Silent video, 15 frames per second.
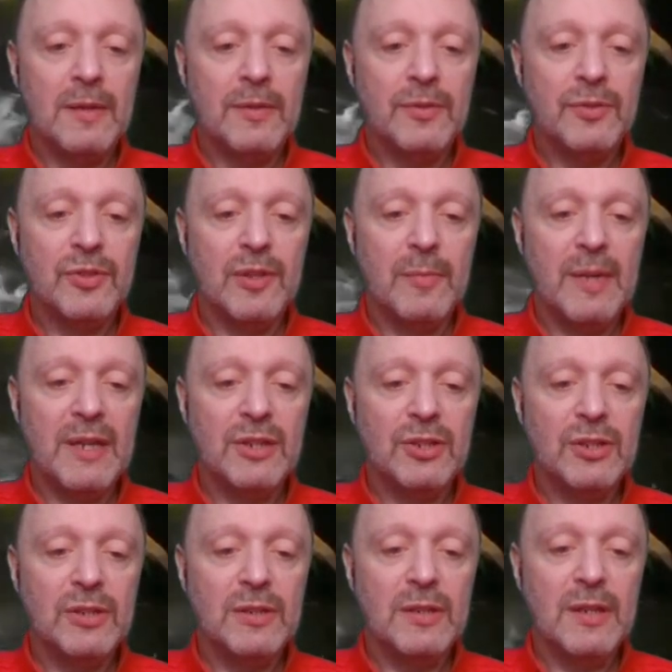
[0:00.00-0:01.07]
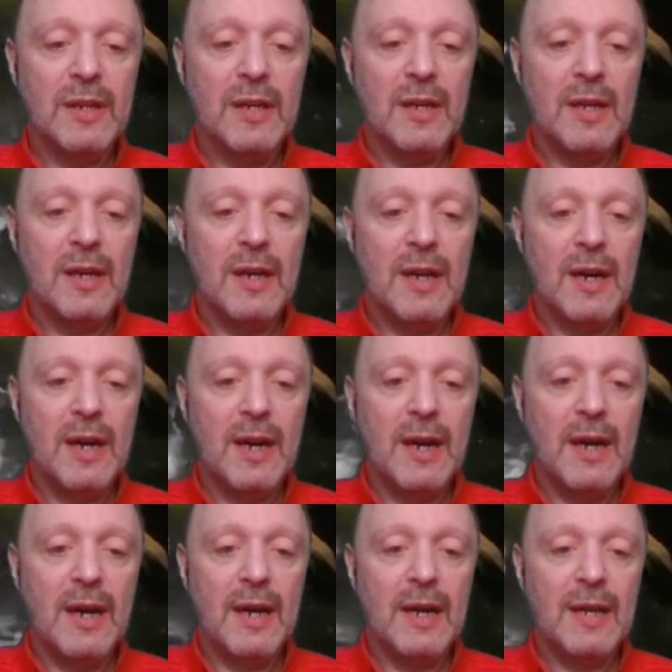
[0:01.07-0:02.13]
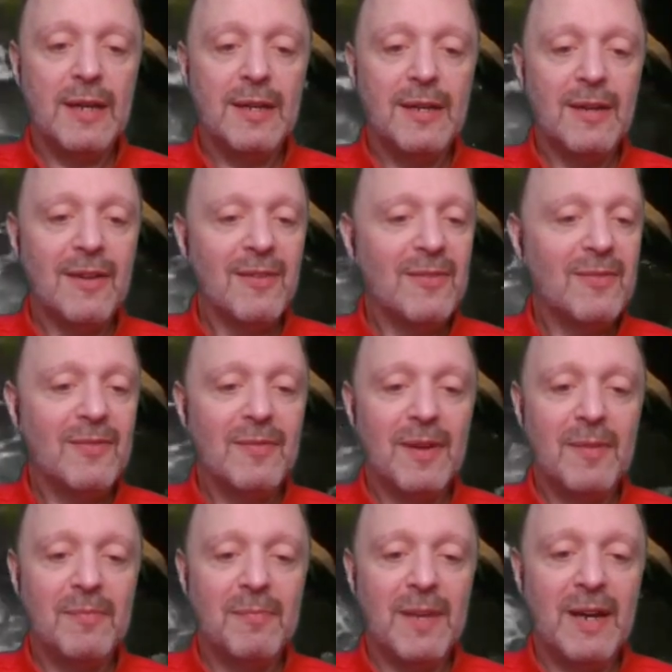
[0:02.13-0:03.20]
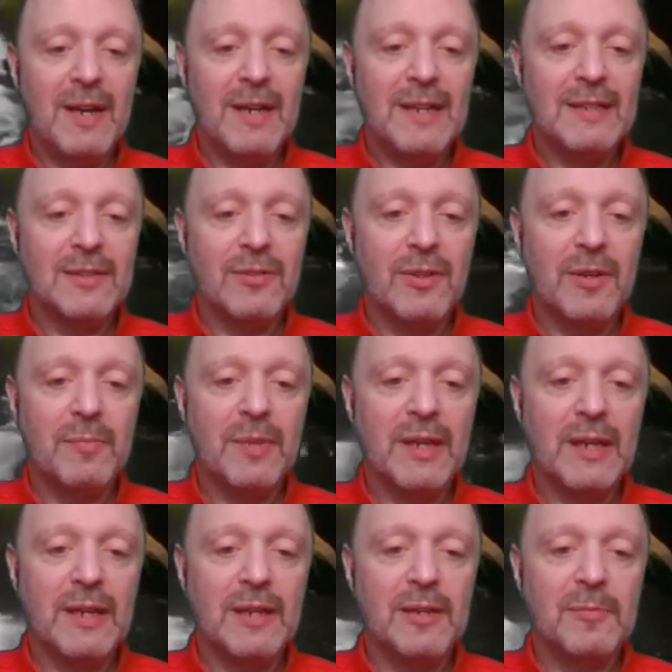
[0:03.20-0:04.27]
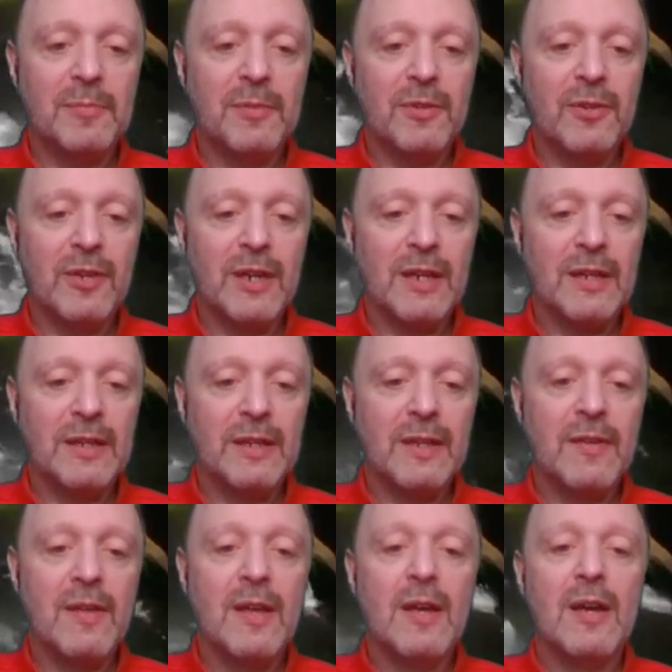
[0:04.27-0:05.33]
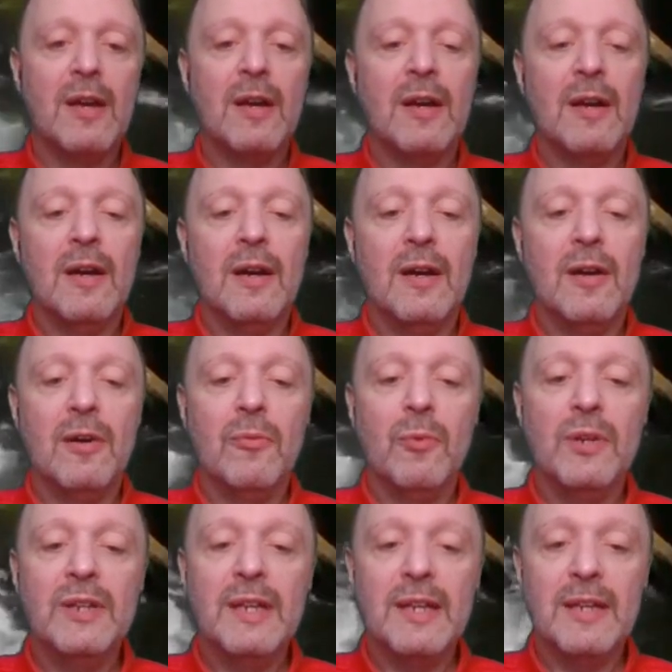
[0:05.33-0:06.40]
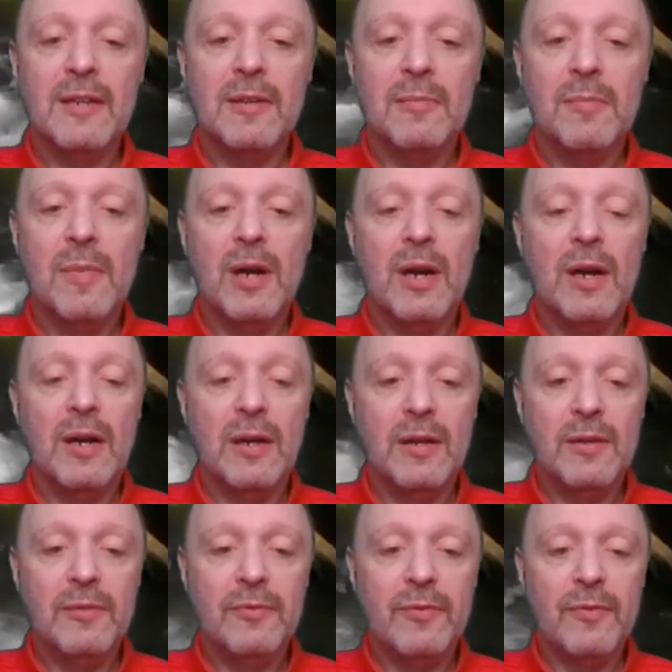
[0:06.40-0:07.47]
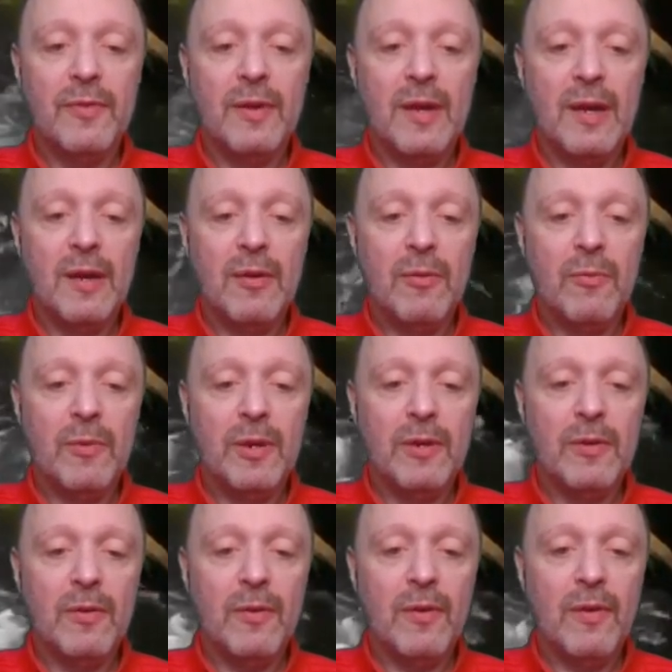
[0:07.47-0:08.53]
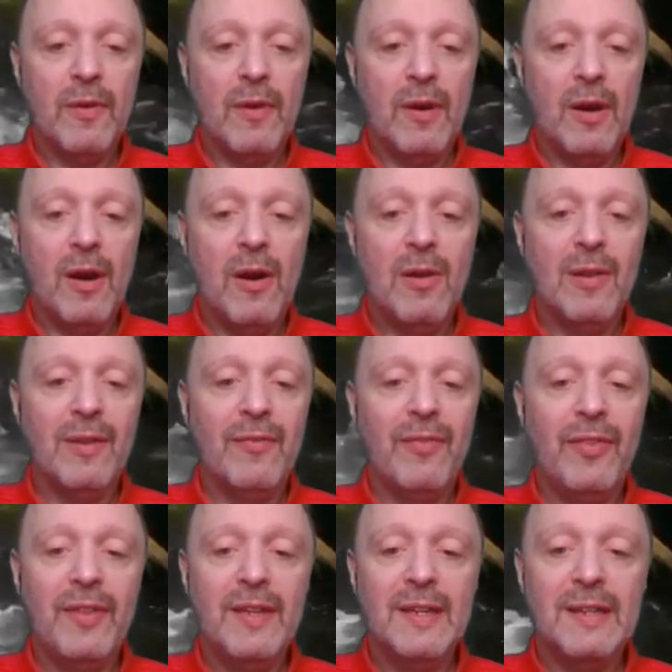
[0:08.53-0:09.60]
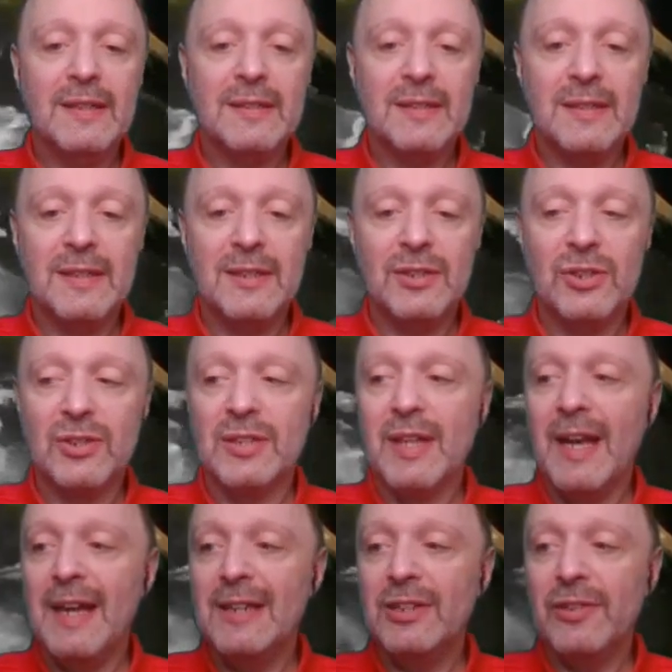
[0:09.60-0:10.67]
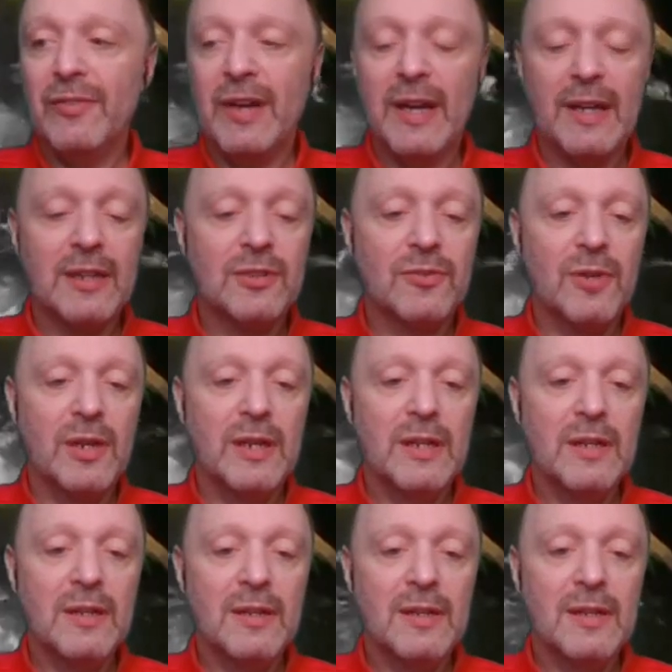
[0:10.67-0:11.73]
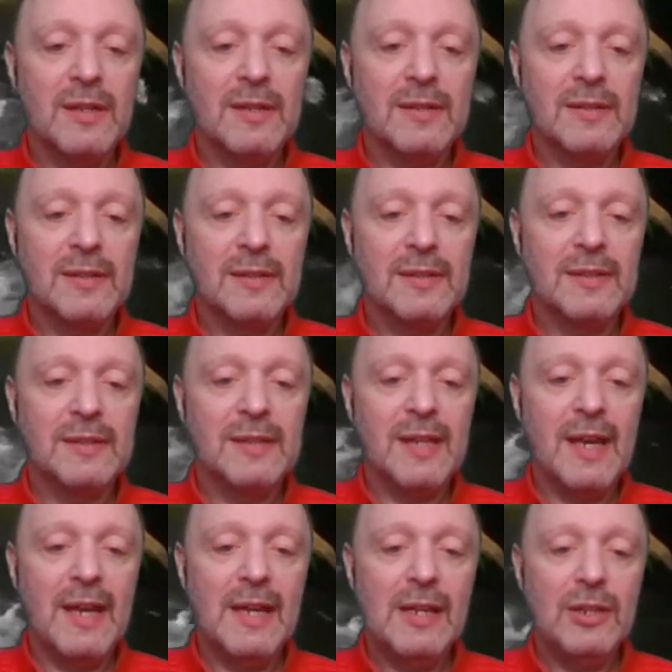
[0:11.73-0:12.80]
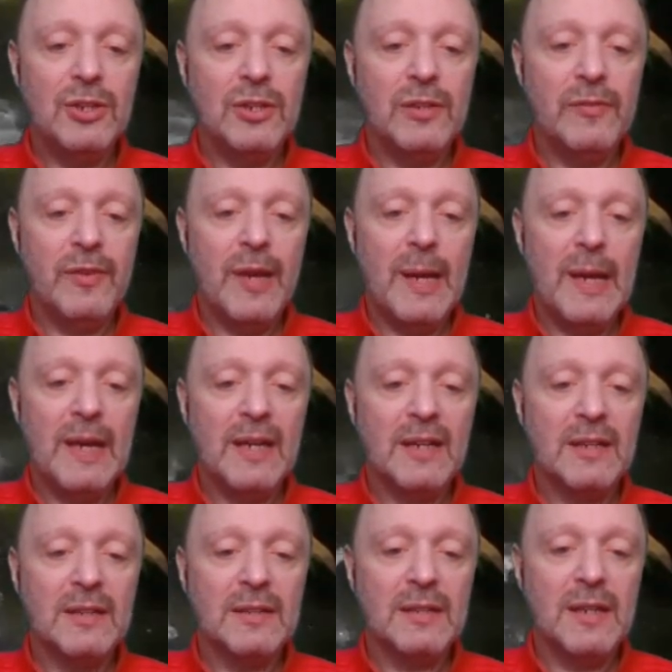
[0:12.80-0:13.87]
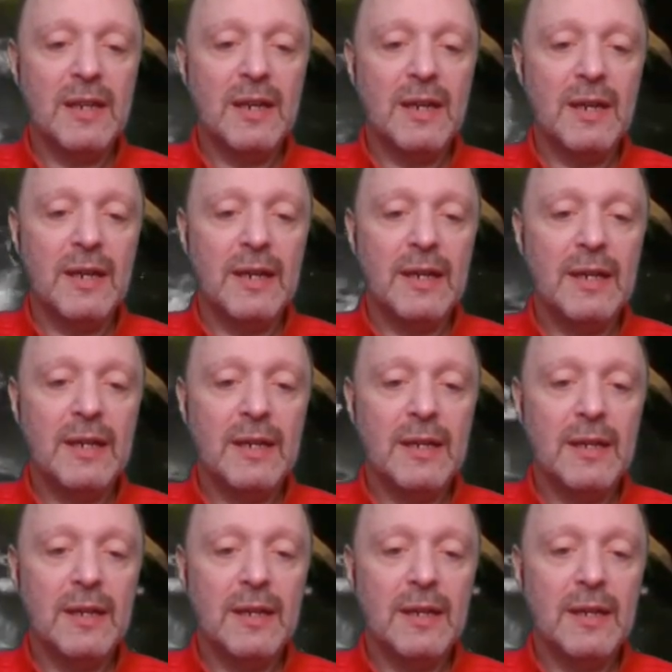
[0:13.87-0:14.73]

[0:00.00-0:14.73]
summation I. My eyes are not picking up correctly. 1 to m of, well, all of this is just the h of x, right? So this is h of x I,